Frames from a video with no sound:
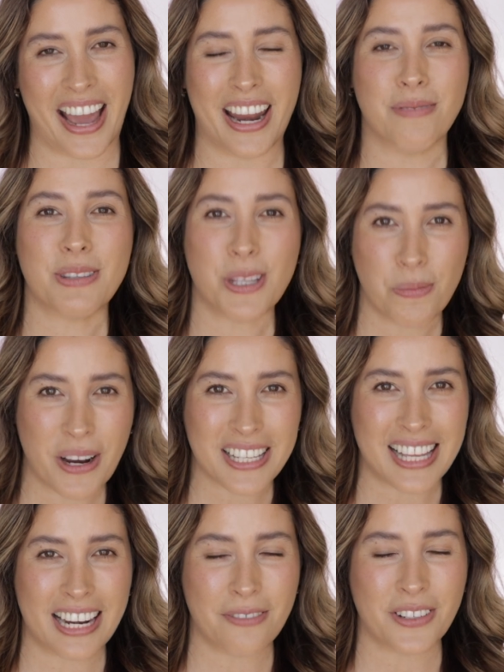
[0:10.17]
And I'm super
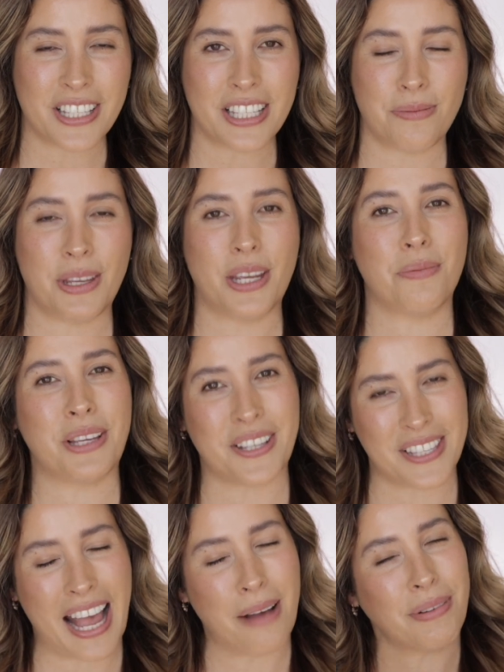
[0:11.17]
excited for this video
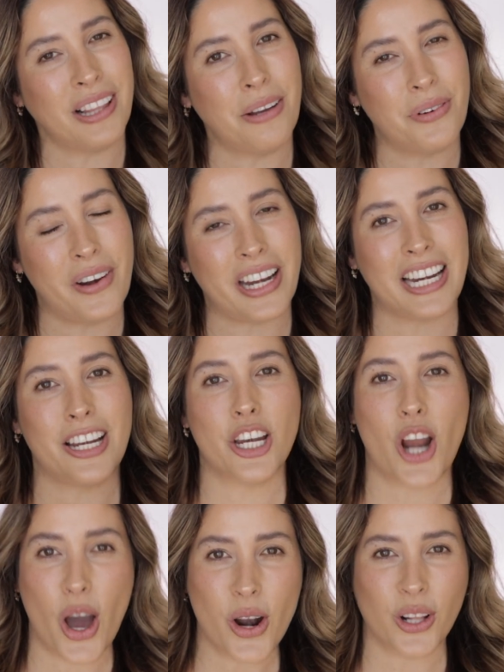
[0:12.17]
because I'm collaborating
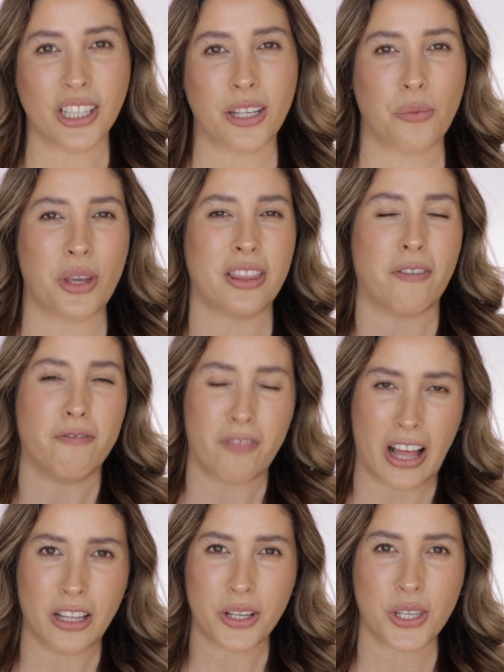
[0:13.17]
not only with a
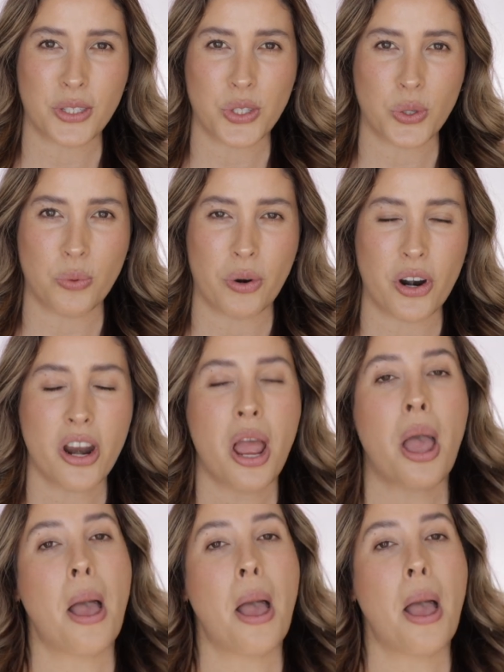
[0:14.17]
fellow YouTuber,